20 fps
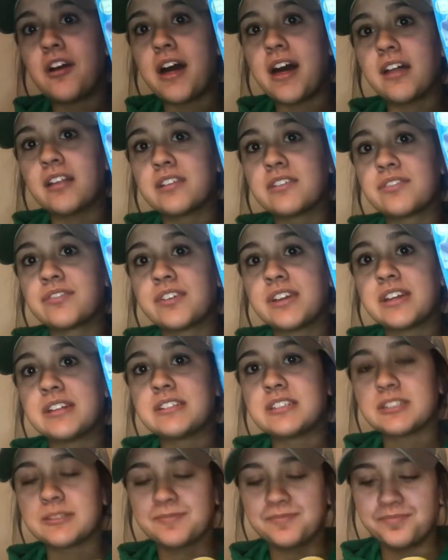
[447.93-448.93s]

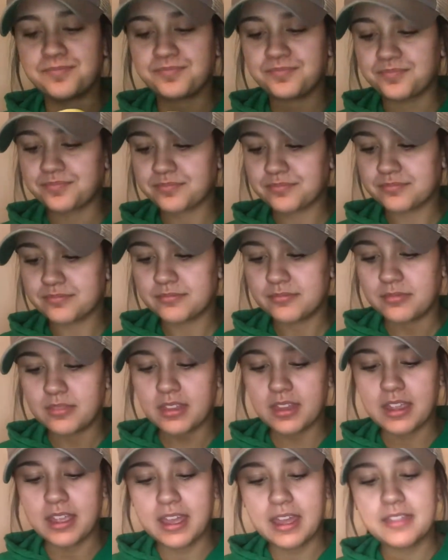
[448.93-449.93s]
elephant
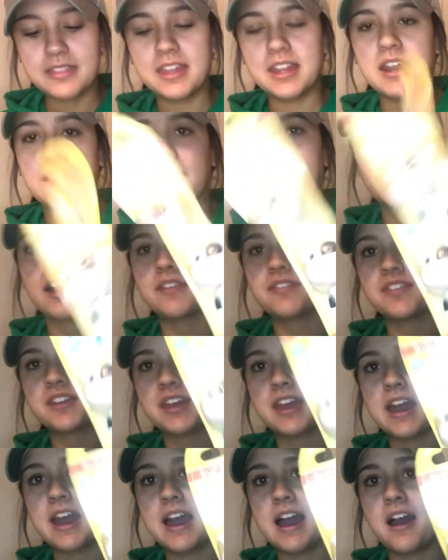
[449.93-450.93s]
and then I got the
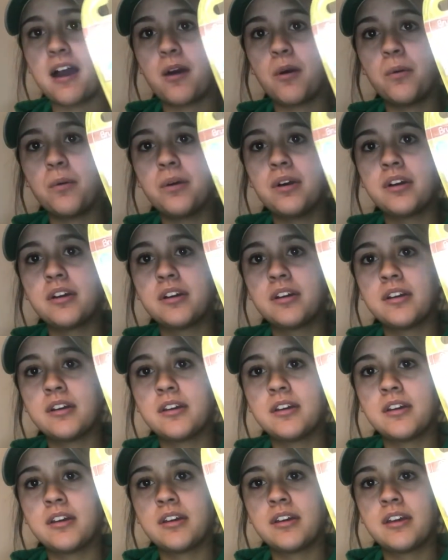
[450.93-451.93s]
cow.
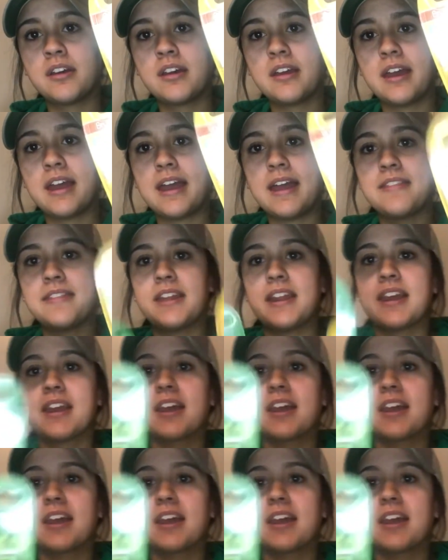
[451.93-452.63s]
And then I